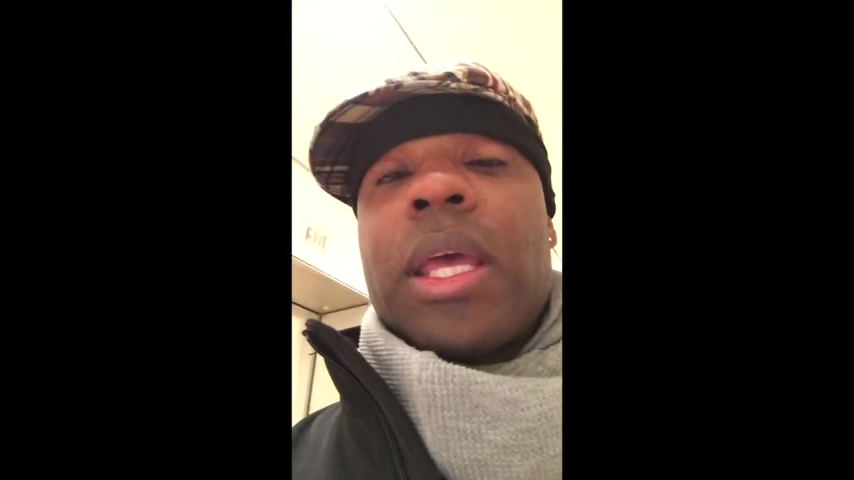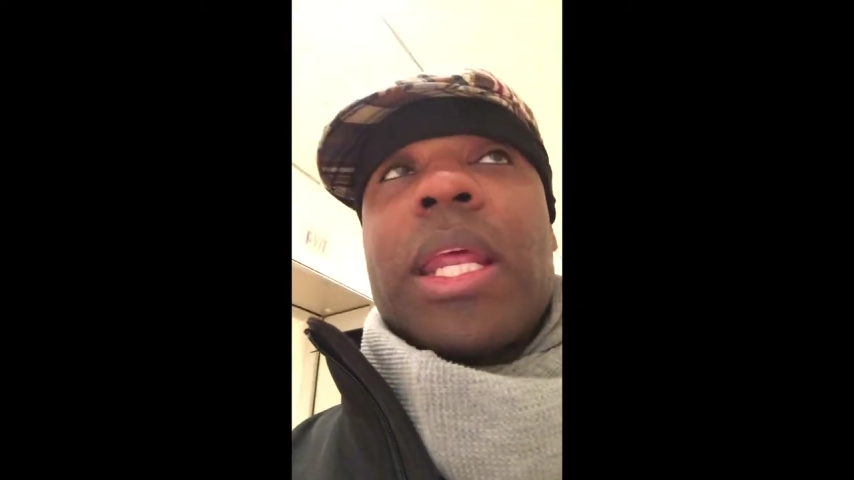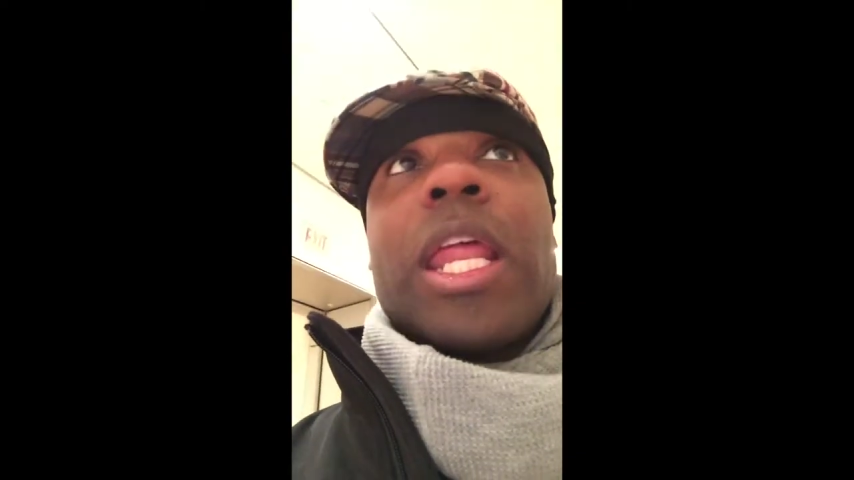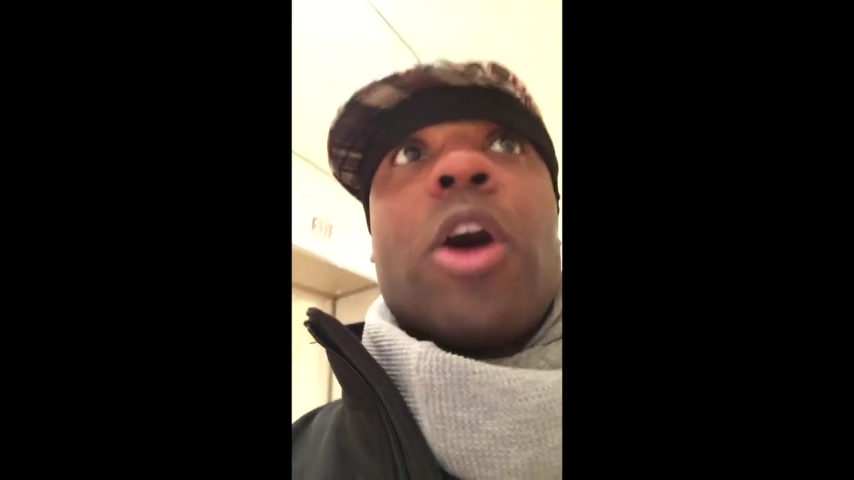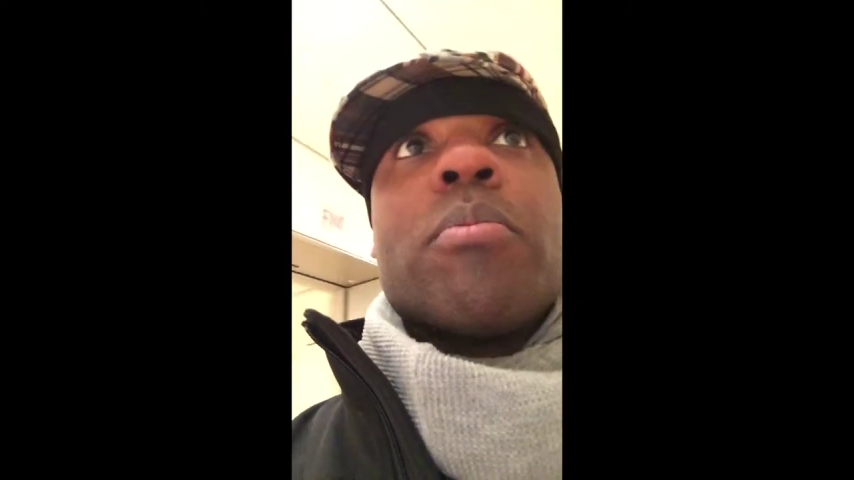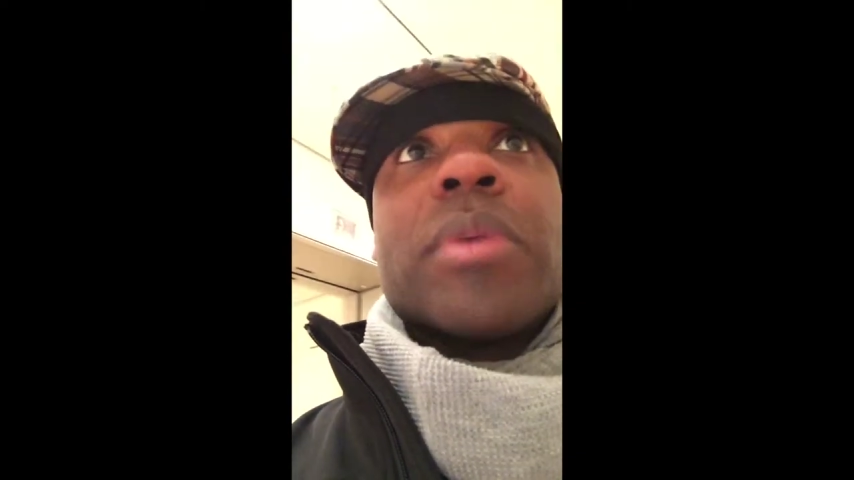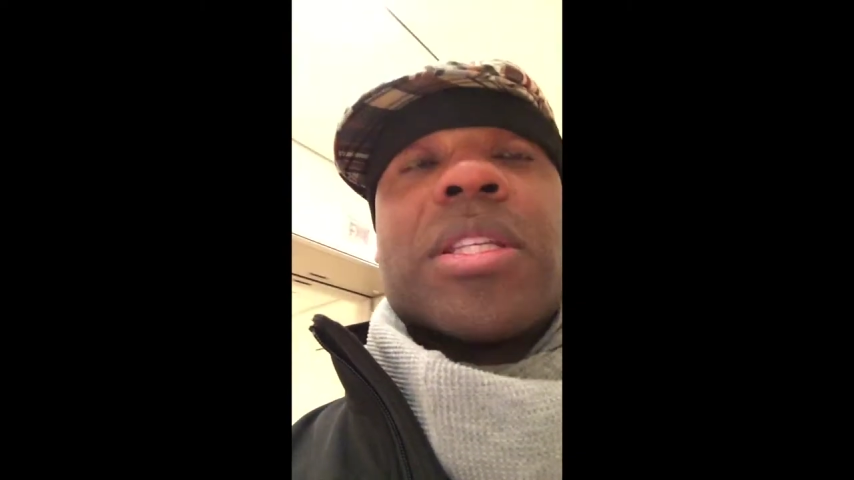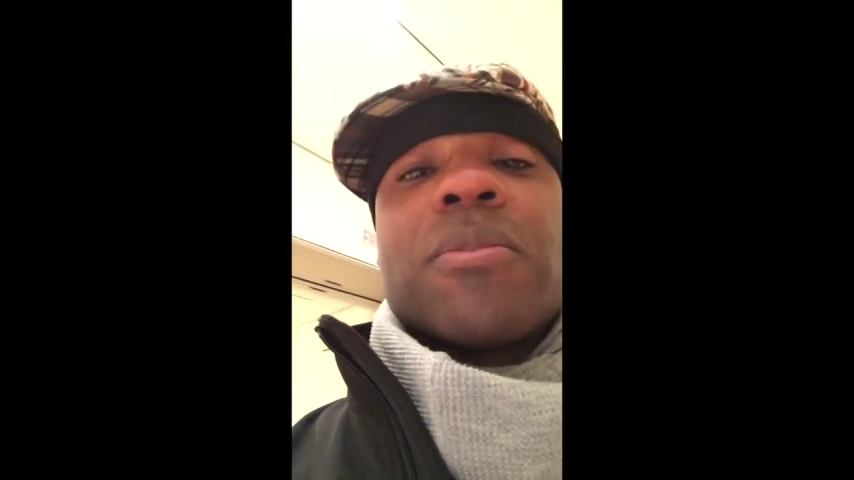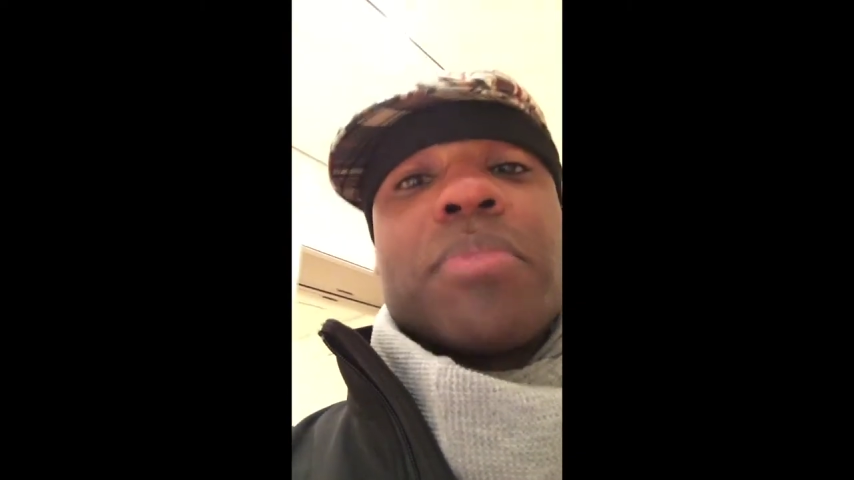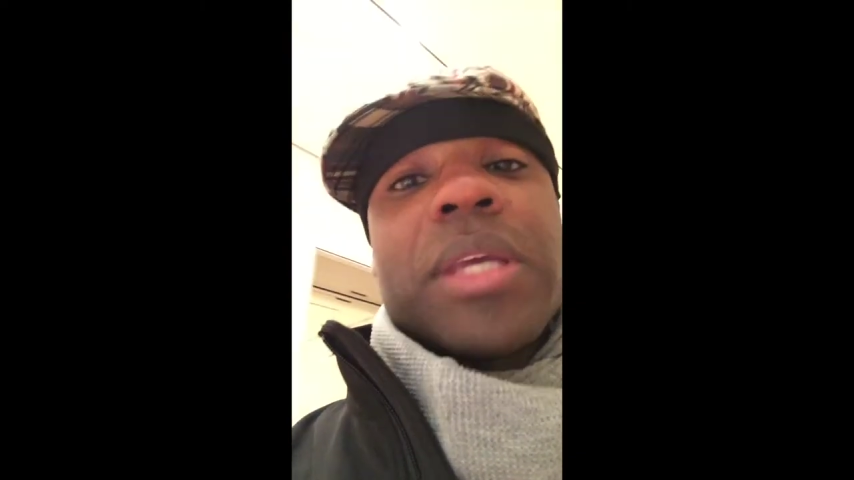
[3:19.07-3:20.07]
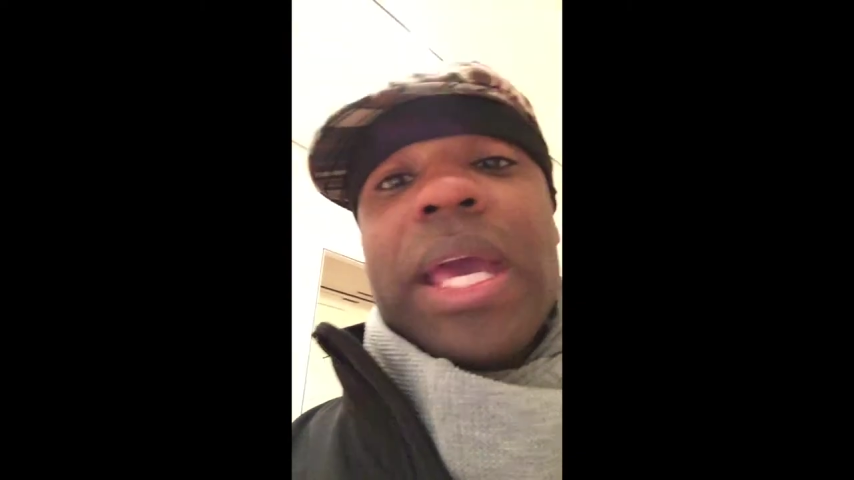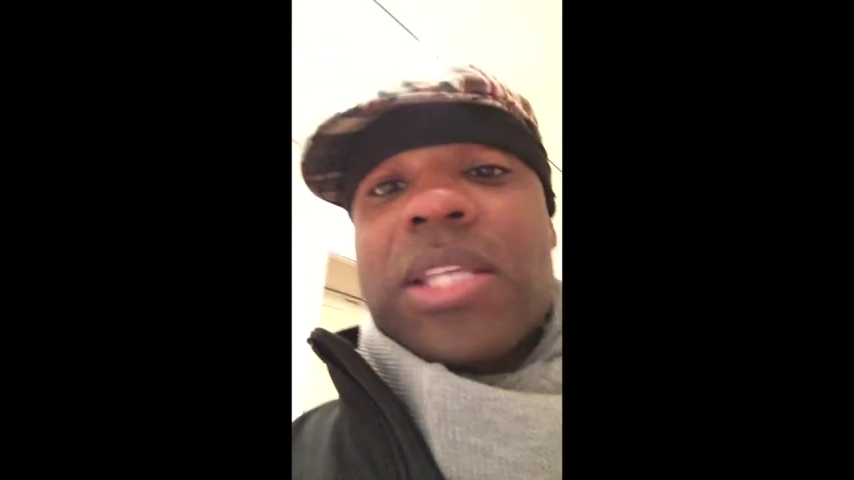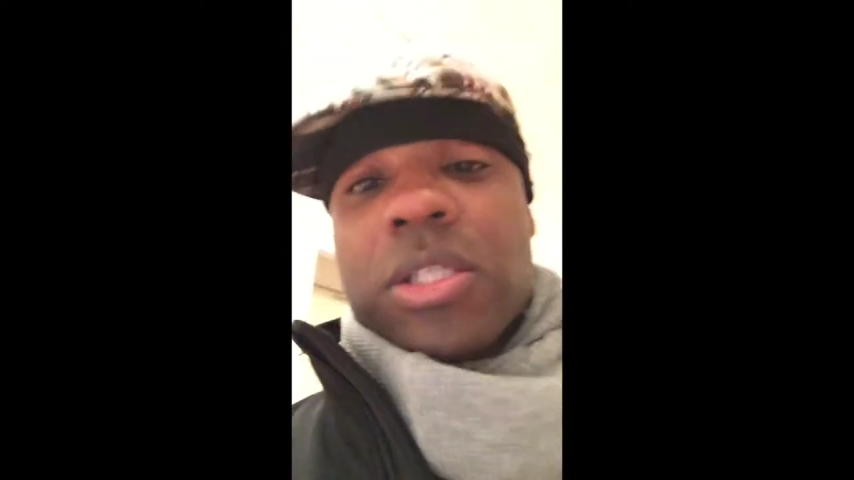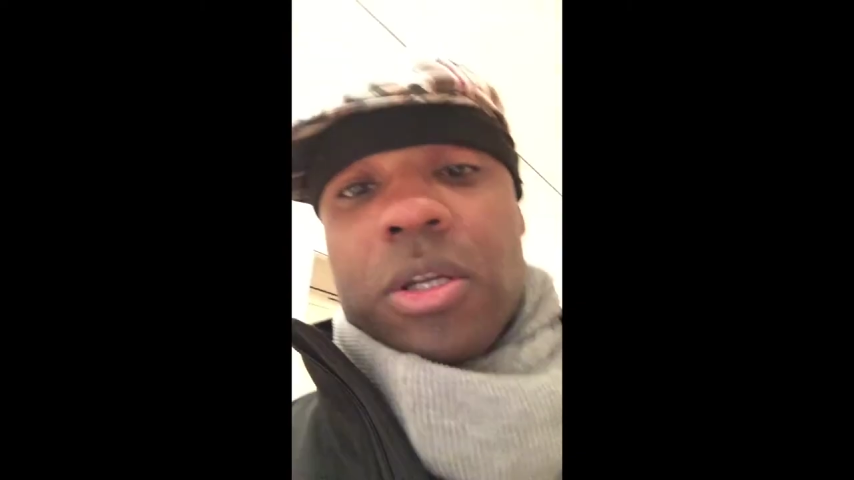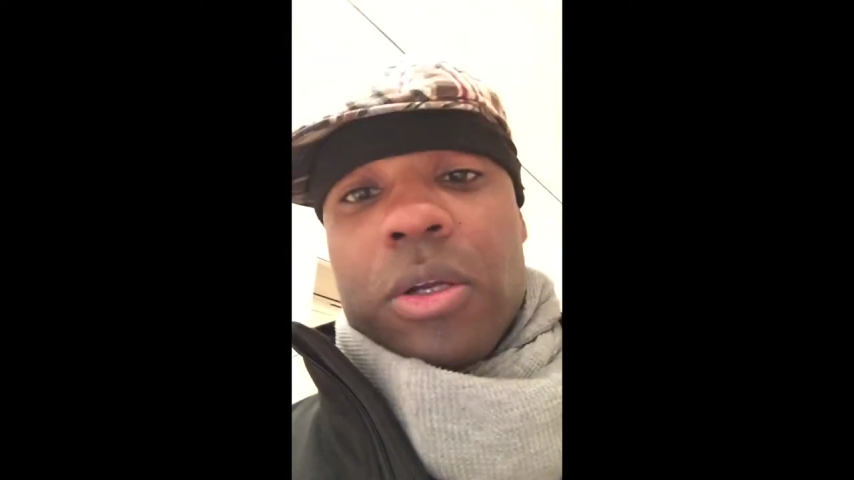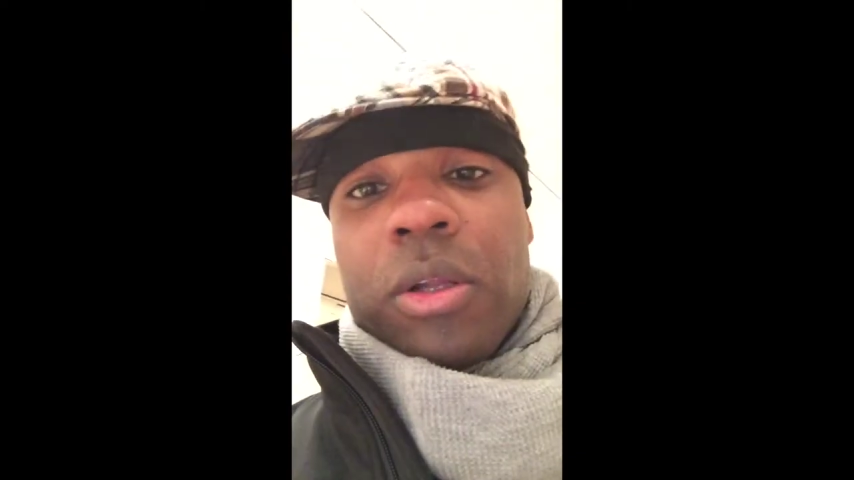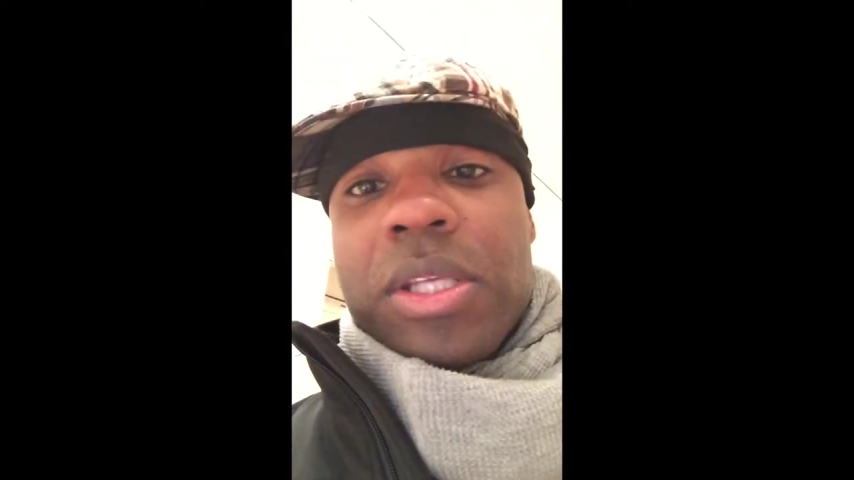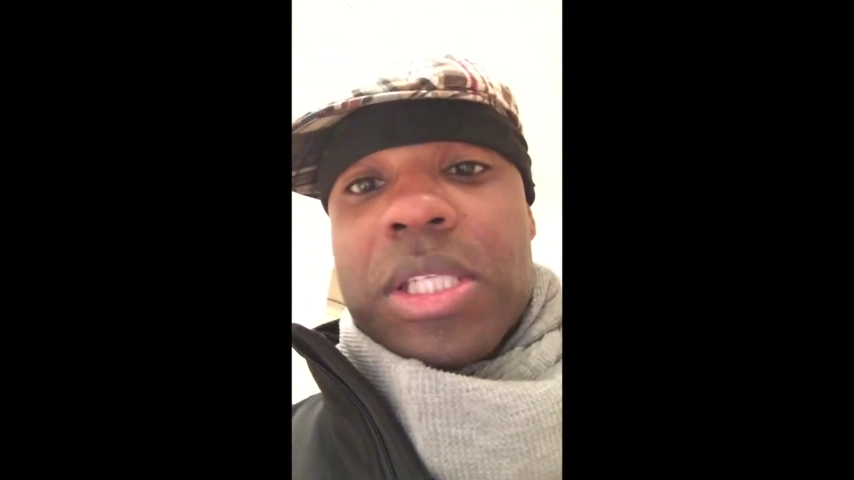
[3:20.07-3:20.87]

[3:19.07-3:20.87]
and it helped me to be external